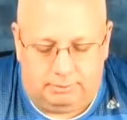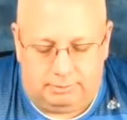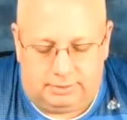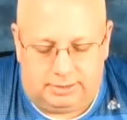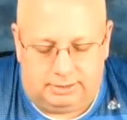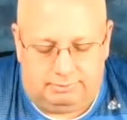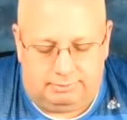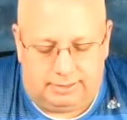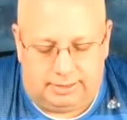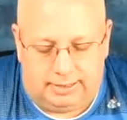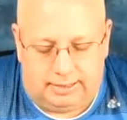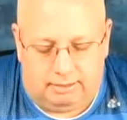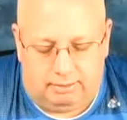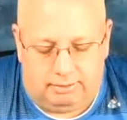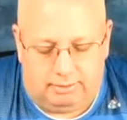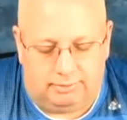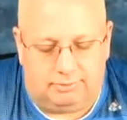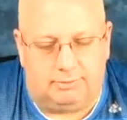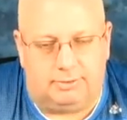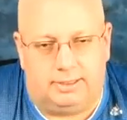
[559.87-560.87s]
But if they had
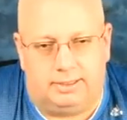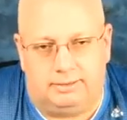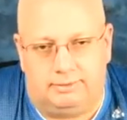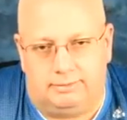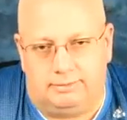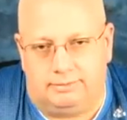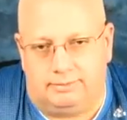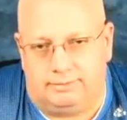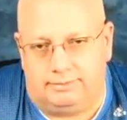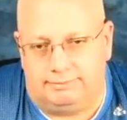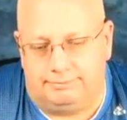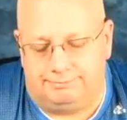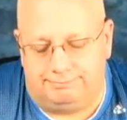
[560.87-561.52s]
this lens,